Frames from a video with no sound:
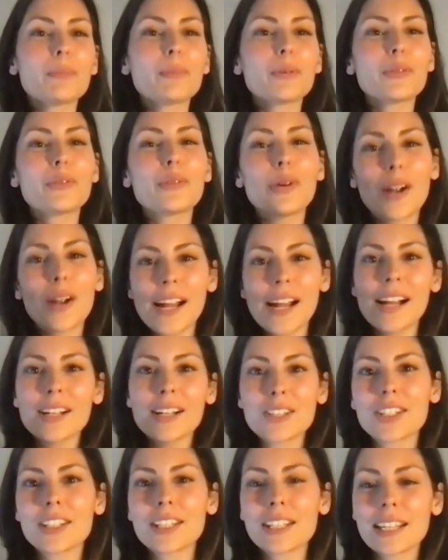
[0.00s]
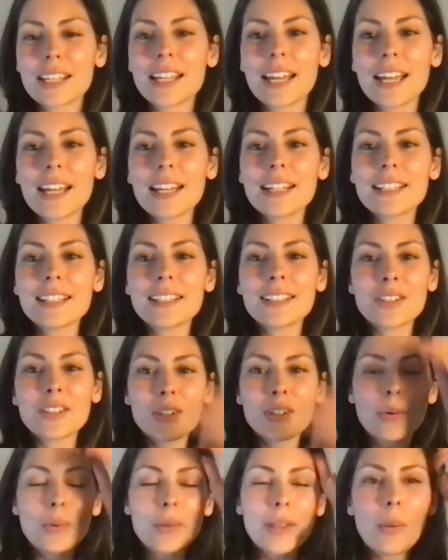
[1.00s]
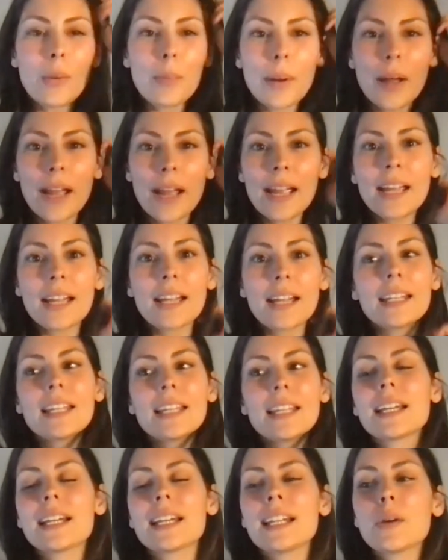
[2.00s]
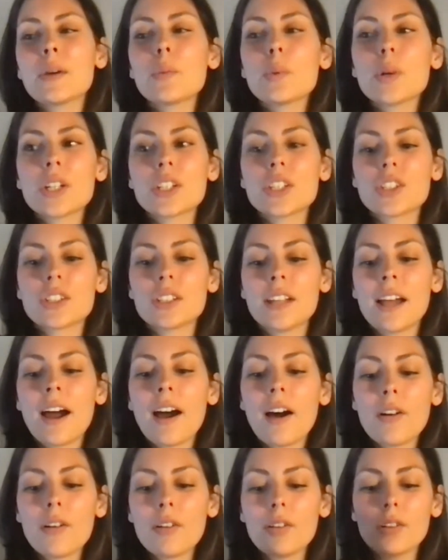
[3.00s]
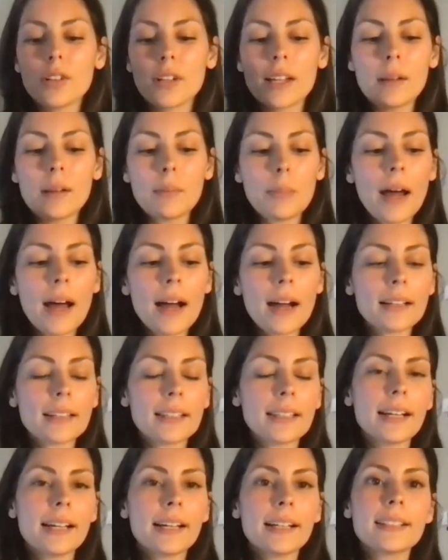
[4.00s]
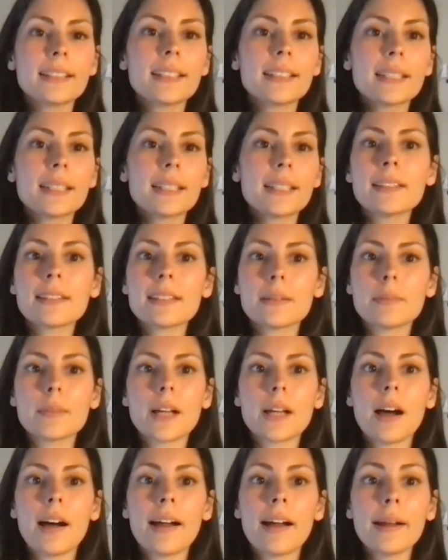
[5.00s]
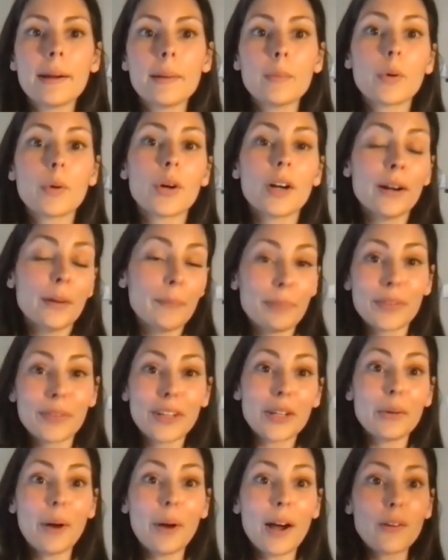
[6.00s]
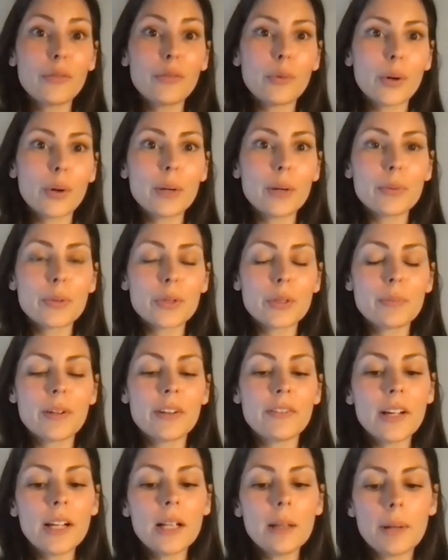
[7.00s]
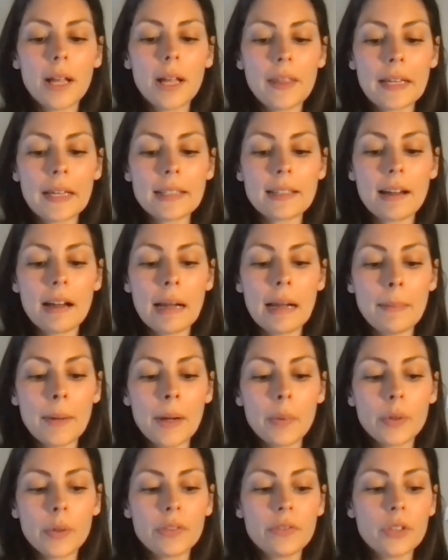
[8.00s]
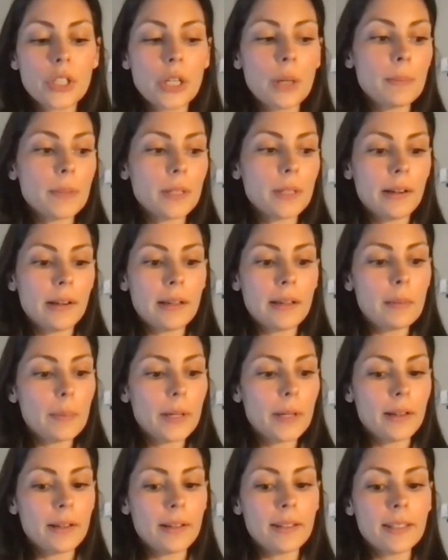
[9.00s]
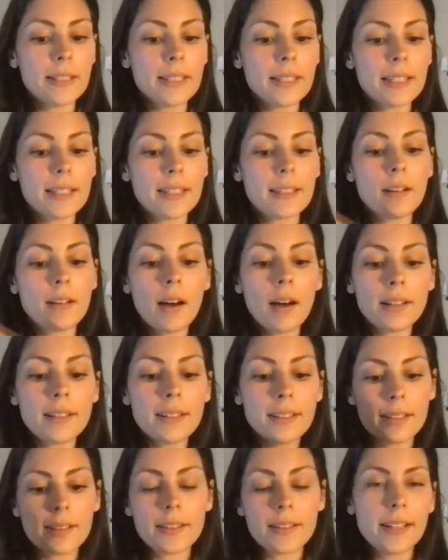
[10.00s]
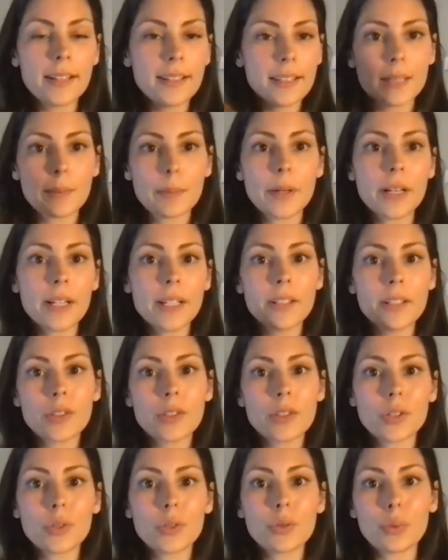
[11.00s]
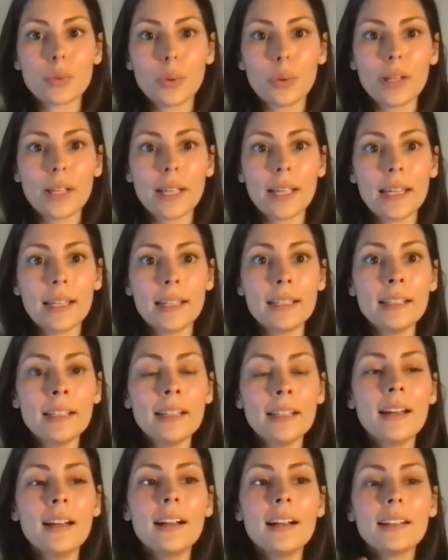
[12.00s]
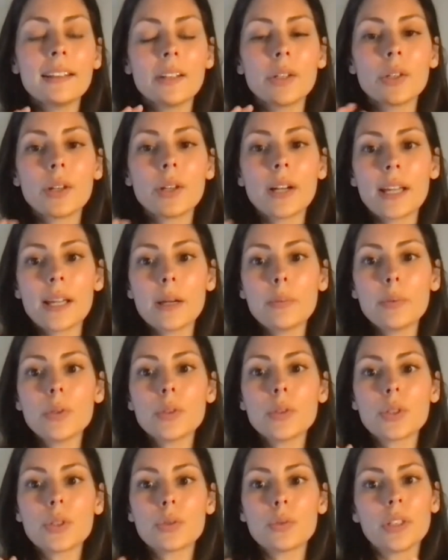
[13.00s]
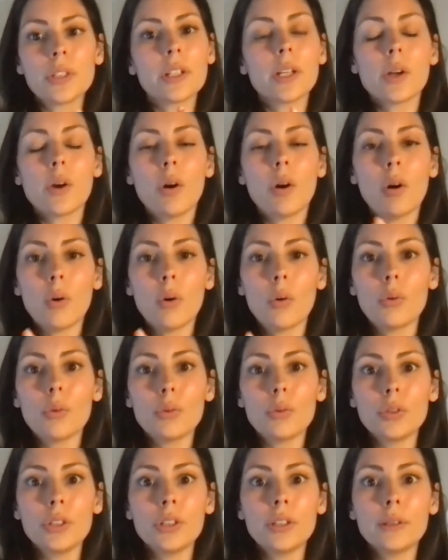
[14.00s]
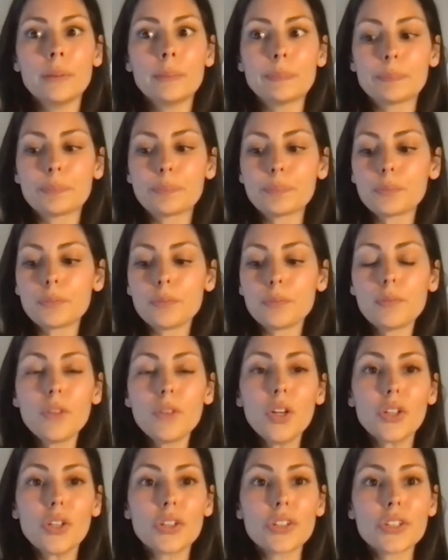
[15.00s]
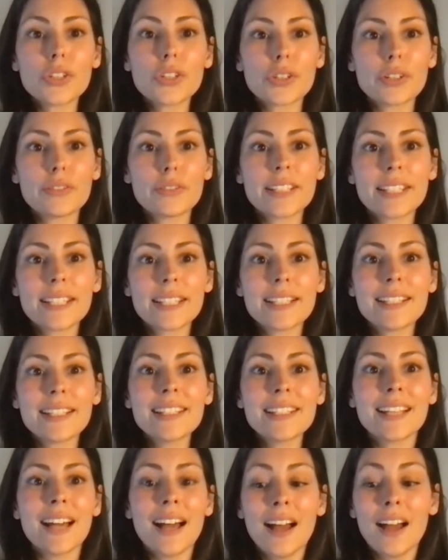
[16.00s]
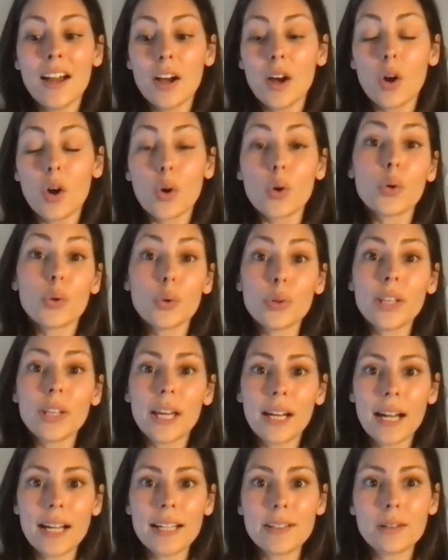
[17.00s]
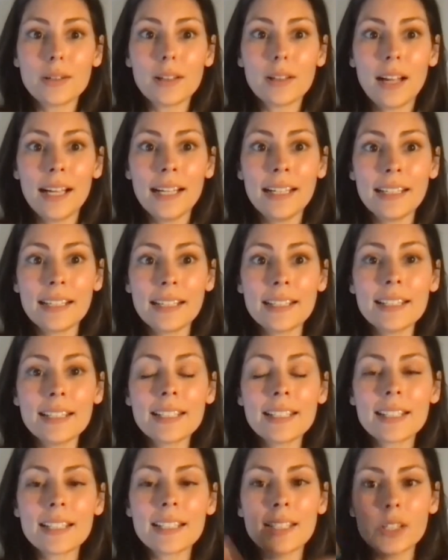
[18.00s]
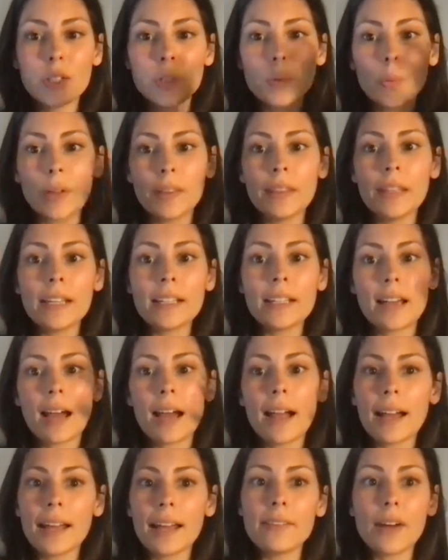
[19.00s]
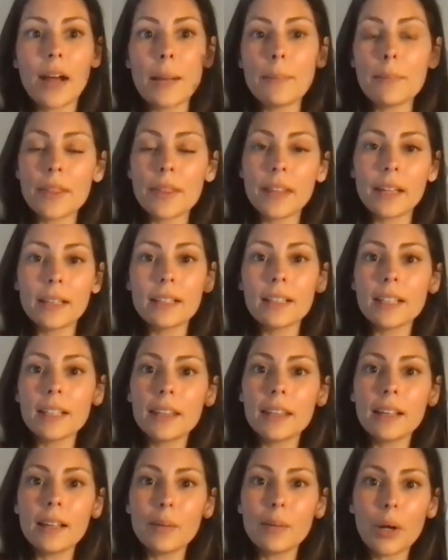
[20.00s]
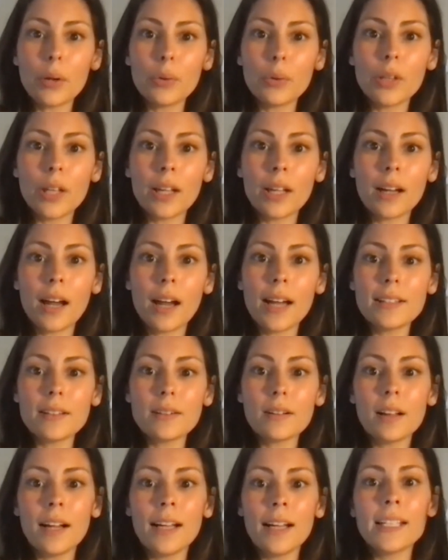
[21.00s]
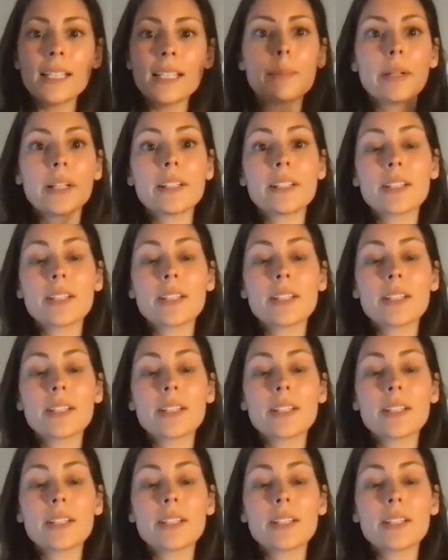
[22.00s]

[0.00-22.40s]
before I actually gained, you know, without paying anything. And I wish now looking back that I had spent some time or, you know, had Foyr Boost been available at that time, I would have jumped on it because yeah. not until that experience starts rolling in that you're able to really hone your services who that ideal client is because it's one thing to ha- kind of hypothetically think about who that ideal client is but yeah.